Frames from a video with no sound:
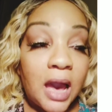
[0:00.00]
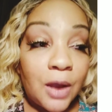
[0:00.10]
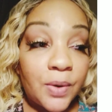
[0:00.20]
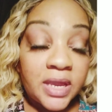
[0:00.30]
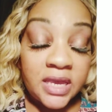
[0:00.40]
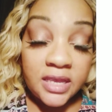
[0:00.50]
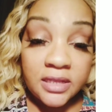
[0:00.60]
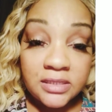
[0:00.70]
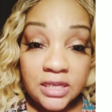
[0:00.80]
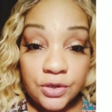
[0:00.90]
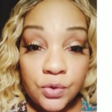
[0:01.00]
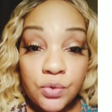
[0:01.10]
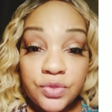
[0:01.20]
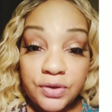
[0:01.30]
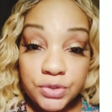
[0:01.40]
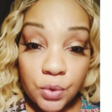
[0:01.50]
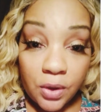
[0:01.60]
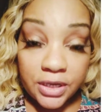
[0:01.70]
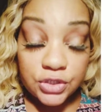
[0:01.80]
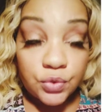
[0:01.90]
our kids and who they're
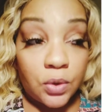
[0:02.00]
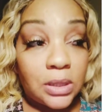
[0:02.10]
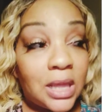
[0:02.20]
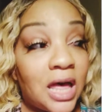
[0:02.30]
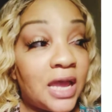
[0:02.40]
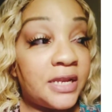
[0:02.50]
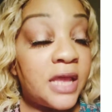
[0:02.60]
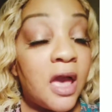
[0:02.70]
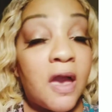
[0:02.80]
talking to online